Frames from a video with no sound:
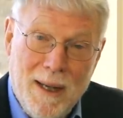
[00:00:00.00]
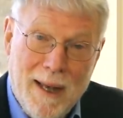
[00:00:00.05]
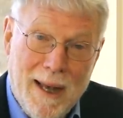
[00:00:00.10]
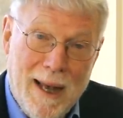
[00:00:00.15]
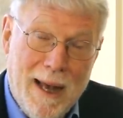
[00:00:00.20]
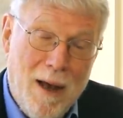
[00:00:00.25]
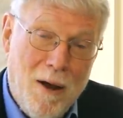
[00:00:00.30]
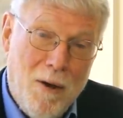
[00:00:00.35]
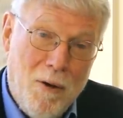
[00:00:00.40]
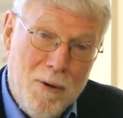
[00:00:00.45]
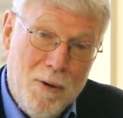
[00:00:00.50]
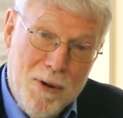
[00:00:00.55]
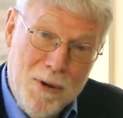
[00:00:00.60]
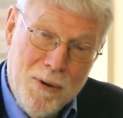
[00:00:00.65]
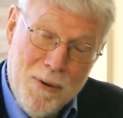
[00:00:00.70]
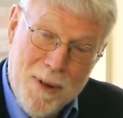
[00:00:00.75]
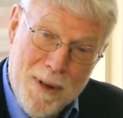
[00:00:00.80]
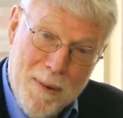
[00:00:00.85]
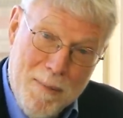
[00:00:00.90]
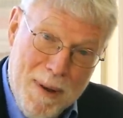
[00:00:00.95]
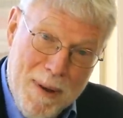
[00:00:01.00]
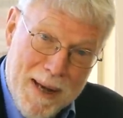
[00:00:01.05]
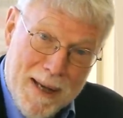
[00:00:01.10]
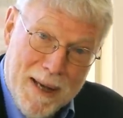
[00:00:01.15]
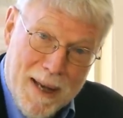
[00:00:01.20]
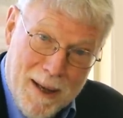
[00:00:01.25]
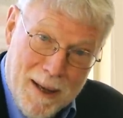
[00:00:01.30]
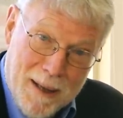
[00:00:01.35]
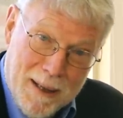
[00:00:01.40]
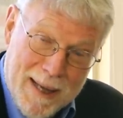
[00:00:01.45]
How do the
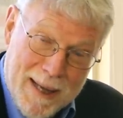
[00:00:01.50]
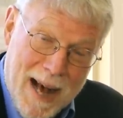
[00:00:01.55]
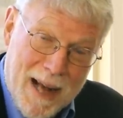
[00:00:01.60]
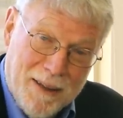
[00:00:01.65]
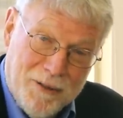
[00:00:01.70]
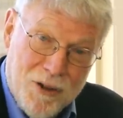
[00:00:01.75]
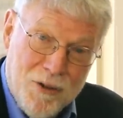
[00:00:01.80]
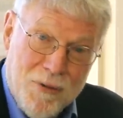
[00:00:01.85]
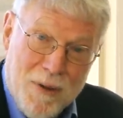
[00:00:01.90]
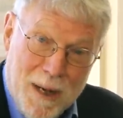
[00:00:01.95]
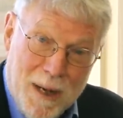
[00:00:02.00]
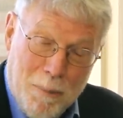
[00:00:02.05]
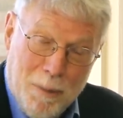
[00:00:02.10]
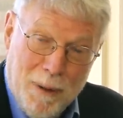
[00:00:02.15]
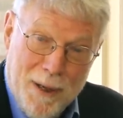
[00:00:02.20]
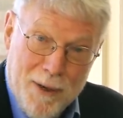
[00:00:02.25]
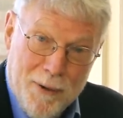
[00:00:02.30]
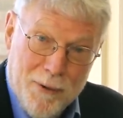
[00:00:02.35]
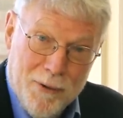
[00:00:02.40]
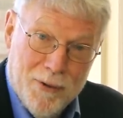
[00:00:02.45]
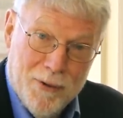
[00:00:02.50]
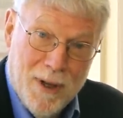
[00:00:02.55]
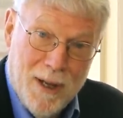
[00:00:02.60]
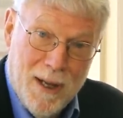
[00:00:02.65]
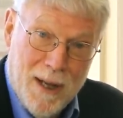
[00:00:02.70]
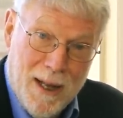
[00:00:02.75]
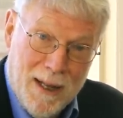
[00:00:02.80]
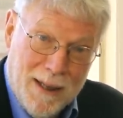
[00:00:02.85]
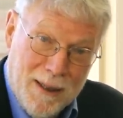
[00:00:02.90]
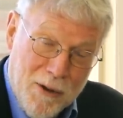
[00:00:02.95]
big concentrated players
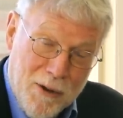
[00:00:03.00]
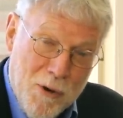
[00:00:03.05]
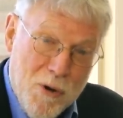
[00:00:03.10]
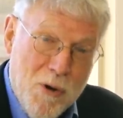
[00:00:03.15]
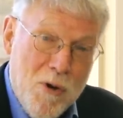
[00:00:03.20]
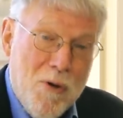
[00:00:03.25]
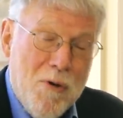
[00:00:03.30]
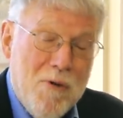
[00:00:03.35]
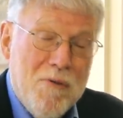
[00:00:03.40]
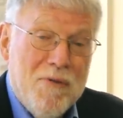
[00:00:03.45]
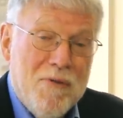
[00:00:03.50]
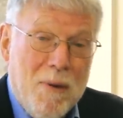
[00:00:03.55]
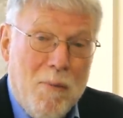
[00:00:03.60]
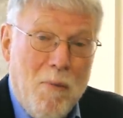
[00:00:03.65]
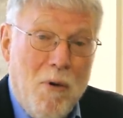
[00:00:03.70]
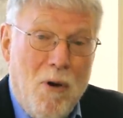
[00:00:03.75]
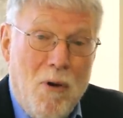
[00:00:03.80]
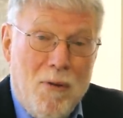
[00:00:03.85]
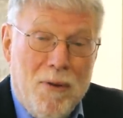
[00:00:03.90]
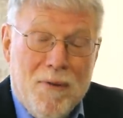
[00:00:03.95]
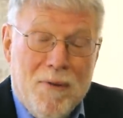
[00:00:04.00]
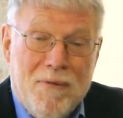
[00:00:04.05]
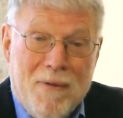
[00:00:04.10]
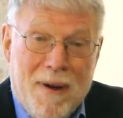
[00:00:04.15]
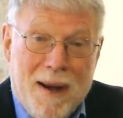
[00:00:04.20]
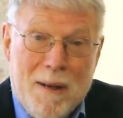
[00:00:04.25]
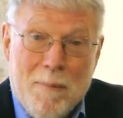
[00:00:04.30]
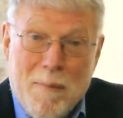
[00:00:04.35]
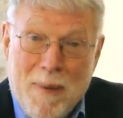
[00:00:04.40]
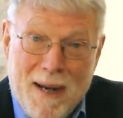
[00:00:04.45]
learn from all the
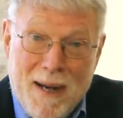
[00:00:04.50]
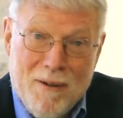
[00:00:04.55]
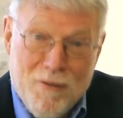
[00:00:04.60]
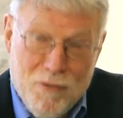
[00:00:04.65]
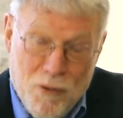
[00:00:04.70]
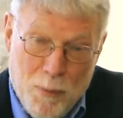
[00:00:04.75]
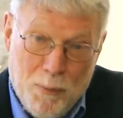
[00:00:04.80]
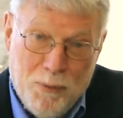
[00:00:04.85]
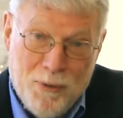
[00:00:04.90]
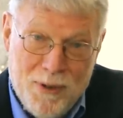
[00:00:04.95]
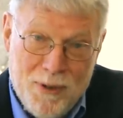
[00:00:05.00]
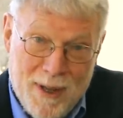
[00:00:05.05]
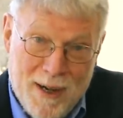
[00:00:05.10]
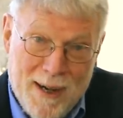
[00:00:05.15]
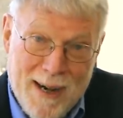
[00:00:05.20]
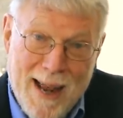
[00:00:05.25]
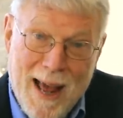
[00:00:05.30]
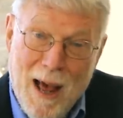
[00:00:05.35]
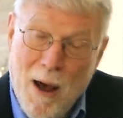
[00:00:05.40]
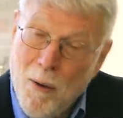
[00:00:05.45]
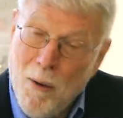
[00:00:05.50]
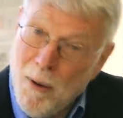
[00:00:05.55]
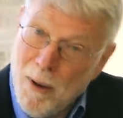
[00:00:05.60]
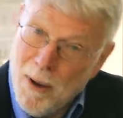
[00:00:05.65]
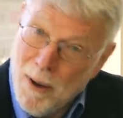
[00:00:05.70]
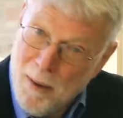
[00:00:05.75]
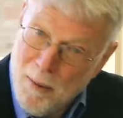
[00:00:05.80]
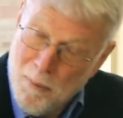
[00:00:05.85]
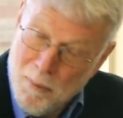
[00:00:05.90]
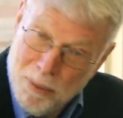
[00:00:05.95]
fragmented groups that are now
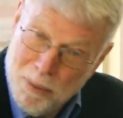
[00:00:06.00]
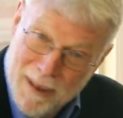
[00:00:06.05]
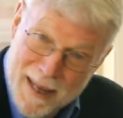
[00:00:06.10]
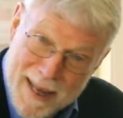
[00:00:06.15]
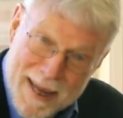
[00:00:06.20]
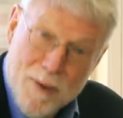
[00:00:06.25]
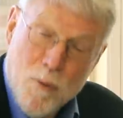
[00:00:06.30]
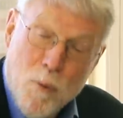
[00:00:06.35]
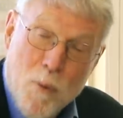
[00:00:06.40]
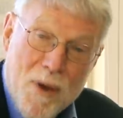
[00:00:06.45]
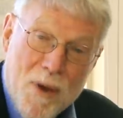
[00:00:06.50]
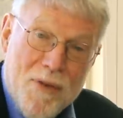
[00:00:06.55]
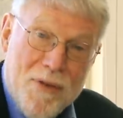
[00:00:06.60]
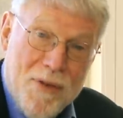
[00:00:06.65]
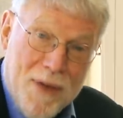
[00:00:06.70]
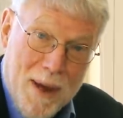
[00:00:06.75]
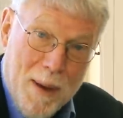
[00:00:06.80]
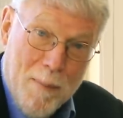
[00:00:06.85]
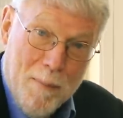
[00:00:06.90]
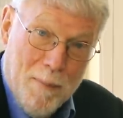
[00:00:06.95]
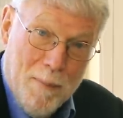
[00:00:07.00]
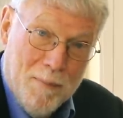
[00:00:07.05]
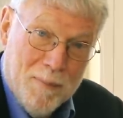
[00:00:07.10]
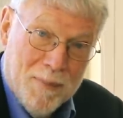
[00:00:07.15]
playing with them?